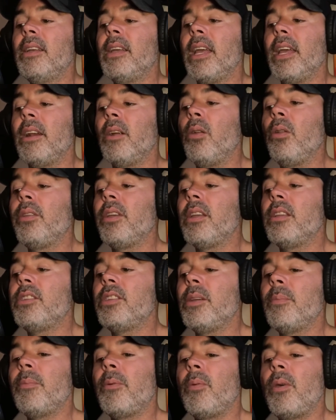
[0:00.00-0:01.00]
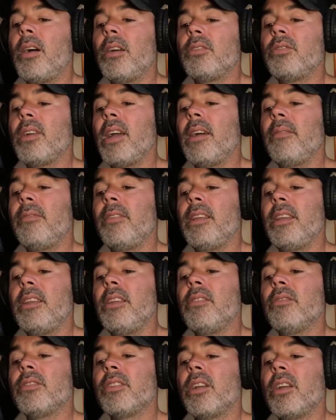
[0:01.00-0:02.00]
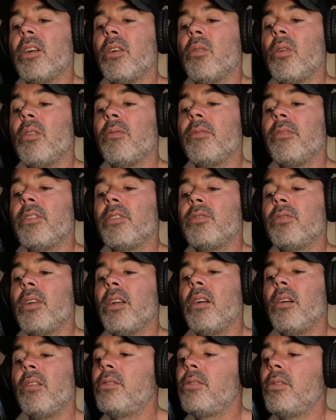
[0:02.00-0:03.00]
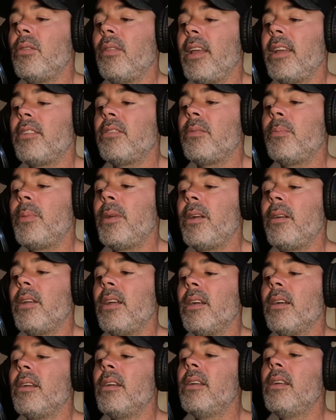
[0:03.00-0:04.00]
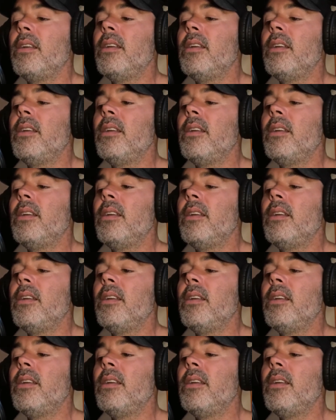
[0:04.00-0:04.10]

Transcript: An old Chippewa traveling years ago over the trail to Lake Superior